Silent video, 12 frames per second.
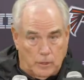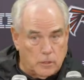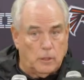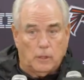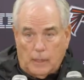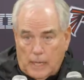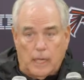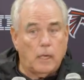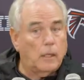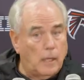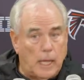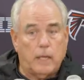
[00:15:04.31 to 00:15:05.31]
There's a lot, a
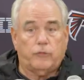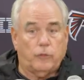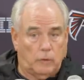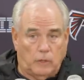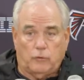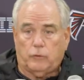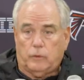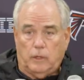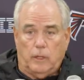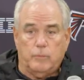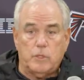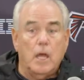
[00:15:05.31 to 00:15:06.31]
lot of successful
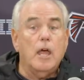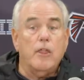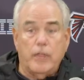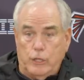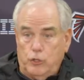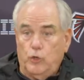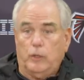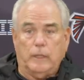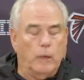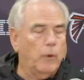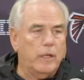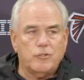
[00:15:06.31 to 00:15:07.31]
teams that do it
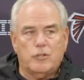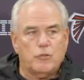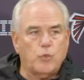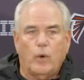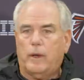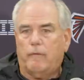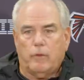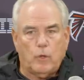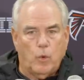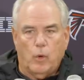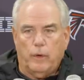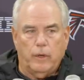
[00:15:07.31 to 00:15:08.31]
that way. It's just whatever the
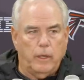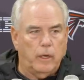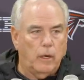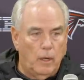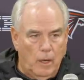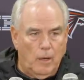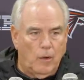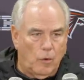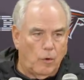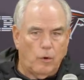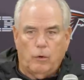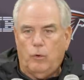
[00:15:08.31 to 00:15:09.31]
coordinator
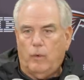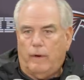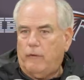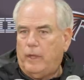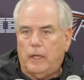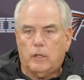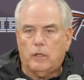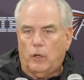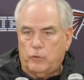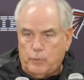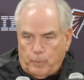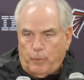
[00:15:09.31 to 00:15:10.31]
or whoever the head
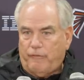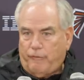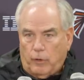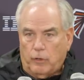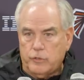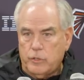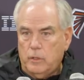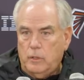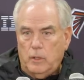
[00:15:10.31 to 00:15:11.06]
coach prefers.